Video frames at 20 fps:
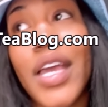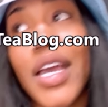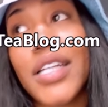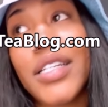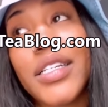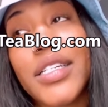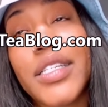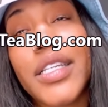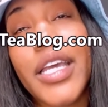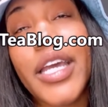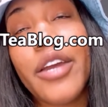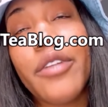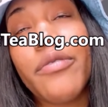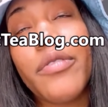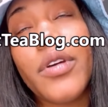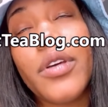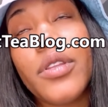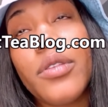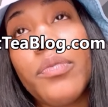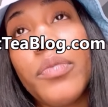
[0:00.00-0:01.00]
I just care
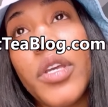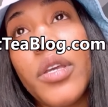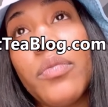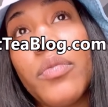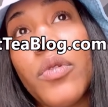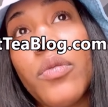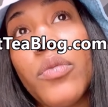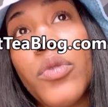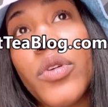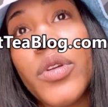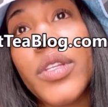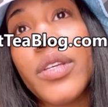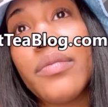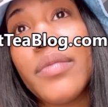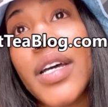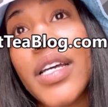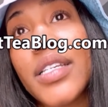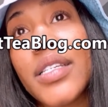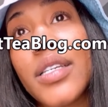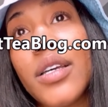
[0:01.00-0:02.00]
for other people more than
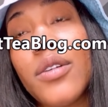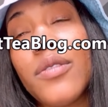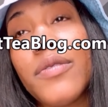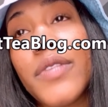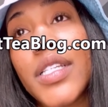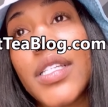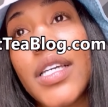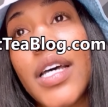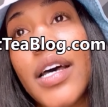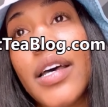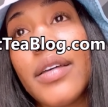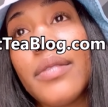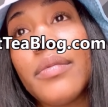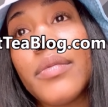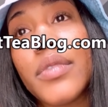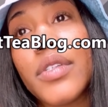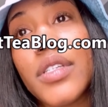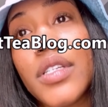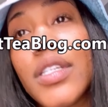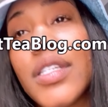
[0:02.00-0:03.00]
myself at
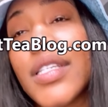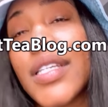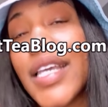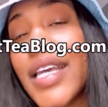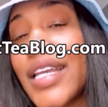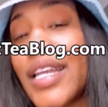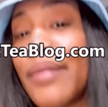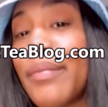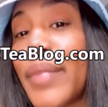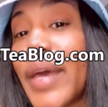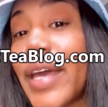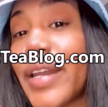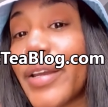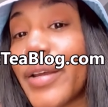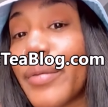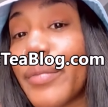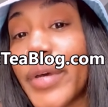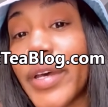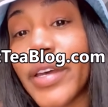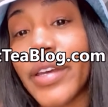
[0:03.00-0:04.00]
times. It's getting
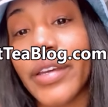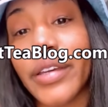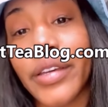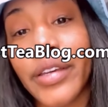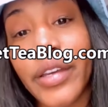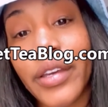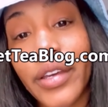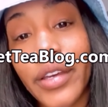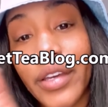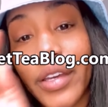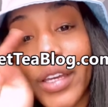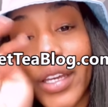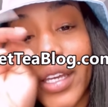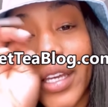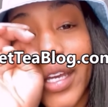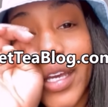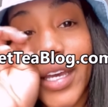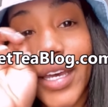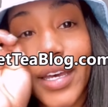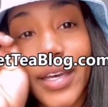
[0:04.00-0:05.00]
better, but
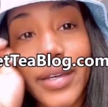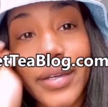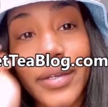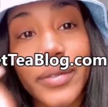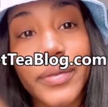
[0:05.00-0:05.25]
yeah.